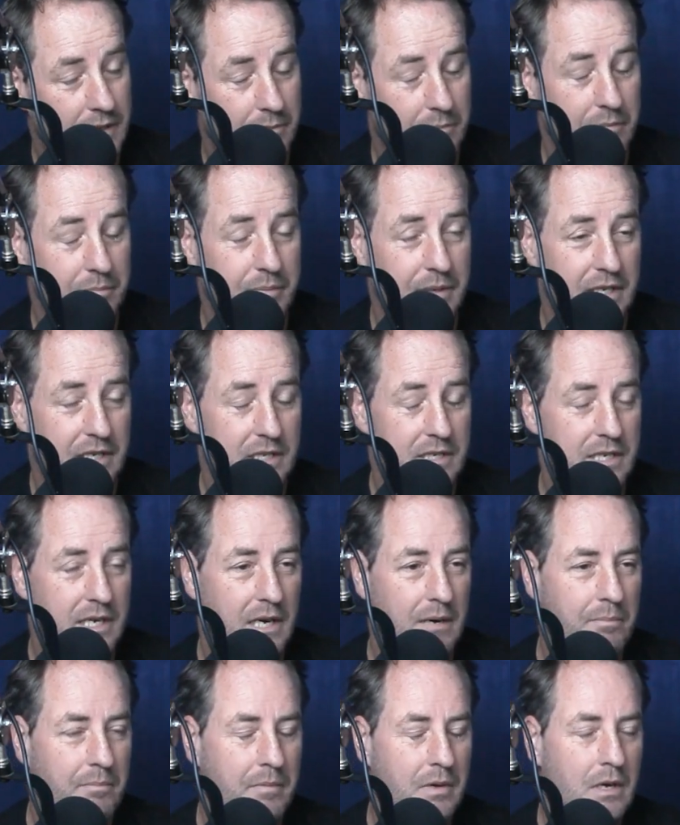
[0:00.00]
he was very
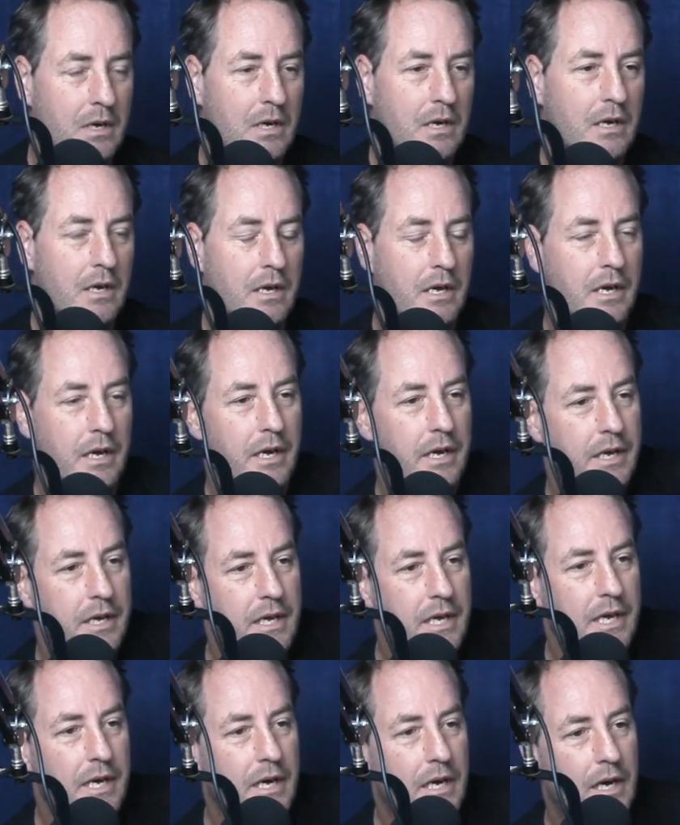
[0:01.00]

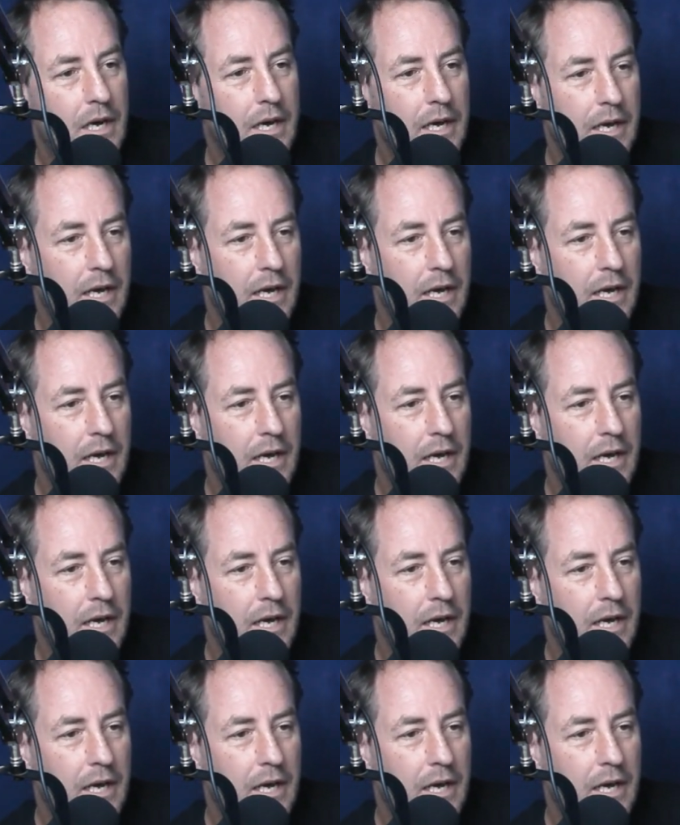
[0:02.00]
young.